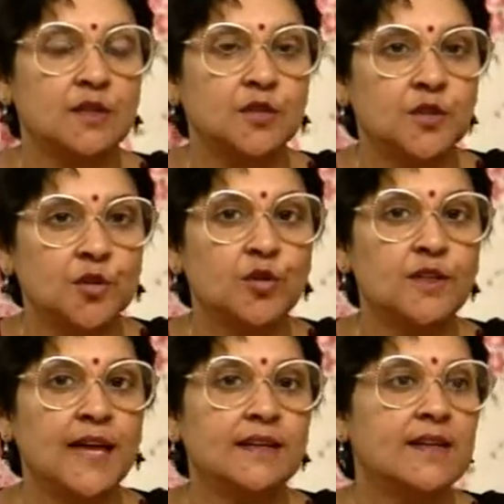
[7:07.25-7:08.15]
show
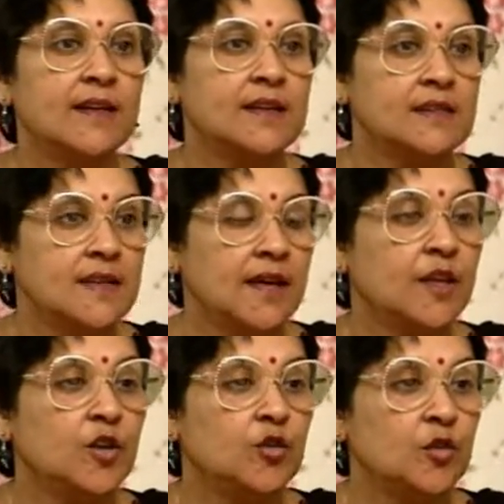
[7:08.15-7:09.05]
that there is
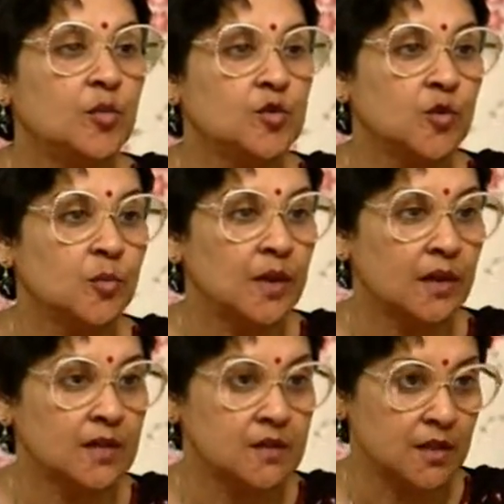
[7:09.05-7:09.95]
any chromosomal
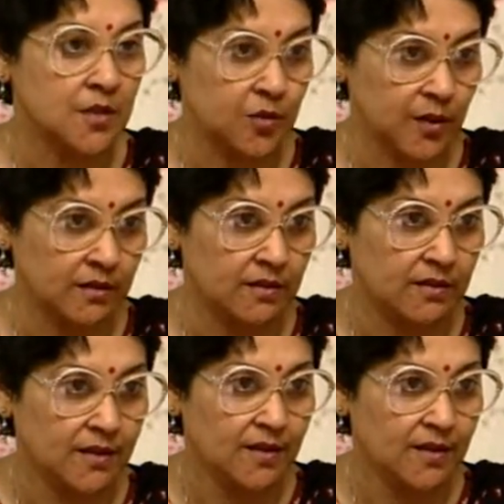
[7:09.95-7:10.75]
constituent